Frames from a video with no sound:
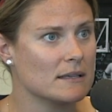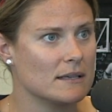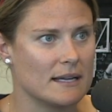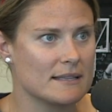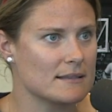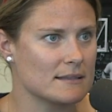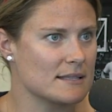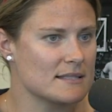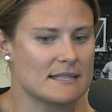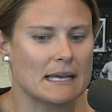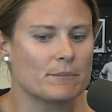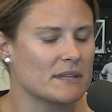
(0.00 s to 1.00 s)
Absolutely. And the, the
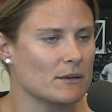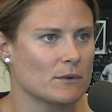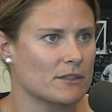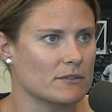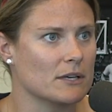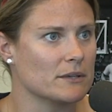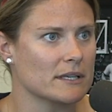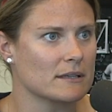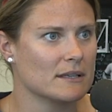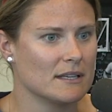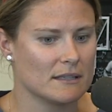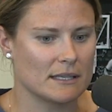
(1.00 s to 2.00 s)
same thing with rowing.
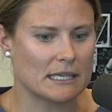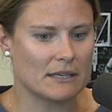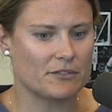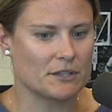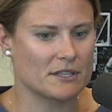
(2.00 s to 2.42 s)
Like if